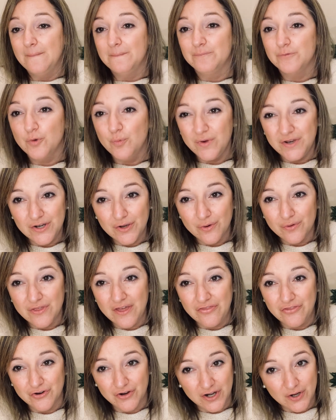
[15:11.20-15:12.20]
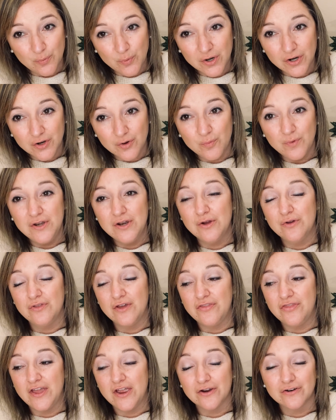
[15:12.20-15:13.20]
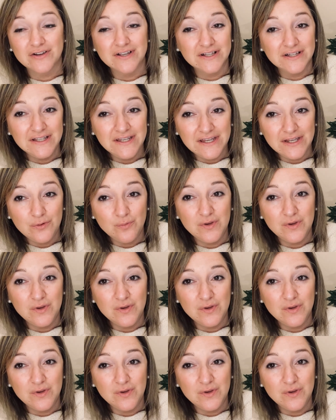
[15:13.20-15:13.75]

we know that they're going to work. We know that they are clean.